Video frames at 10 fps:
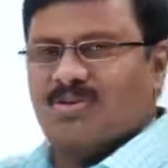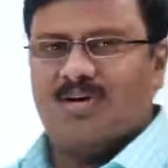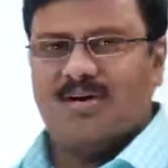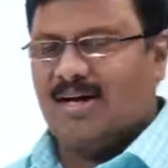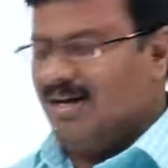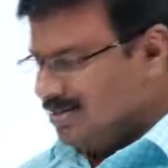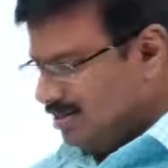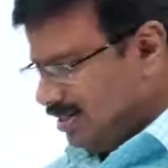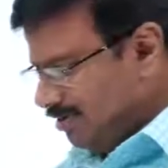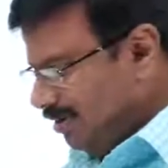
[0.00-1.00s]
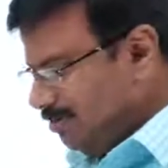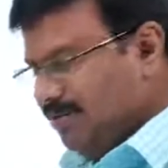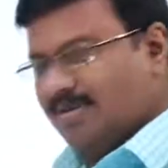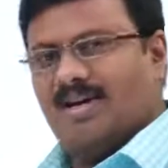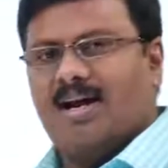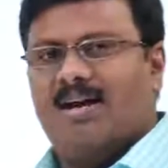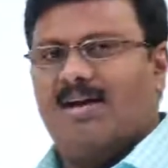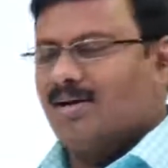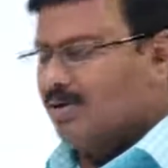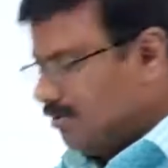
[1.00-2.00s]
OR gate developing by NAND
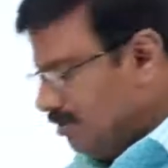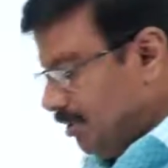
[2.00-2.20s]
and NOR.